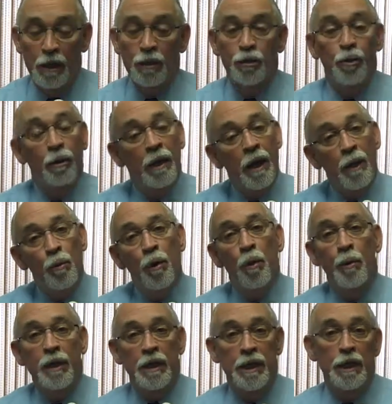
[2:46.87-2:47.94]
So a lot of what
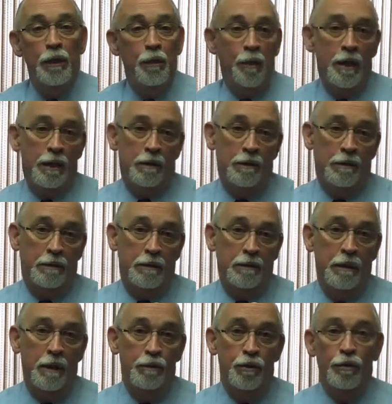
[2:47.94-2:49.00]
we deal with
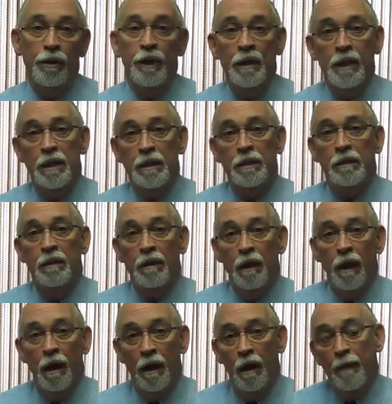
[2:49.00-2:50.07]
during this
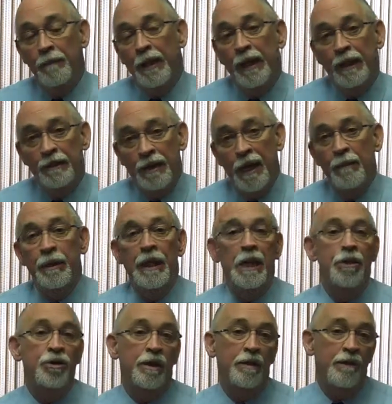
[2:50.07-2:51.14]

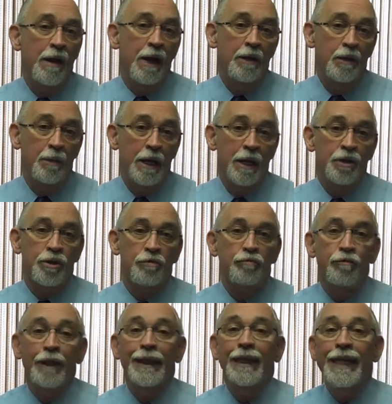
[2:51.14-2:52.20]
examination, evaluation,
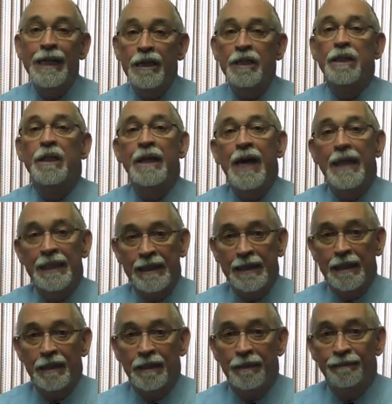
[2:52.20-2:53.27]
relates to that
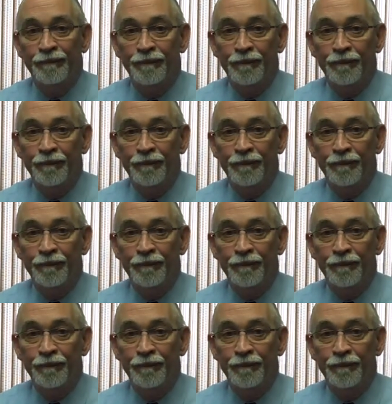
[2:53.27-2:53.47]
system.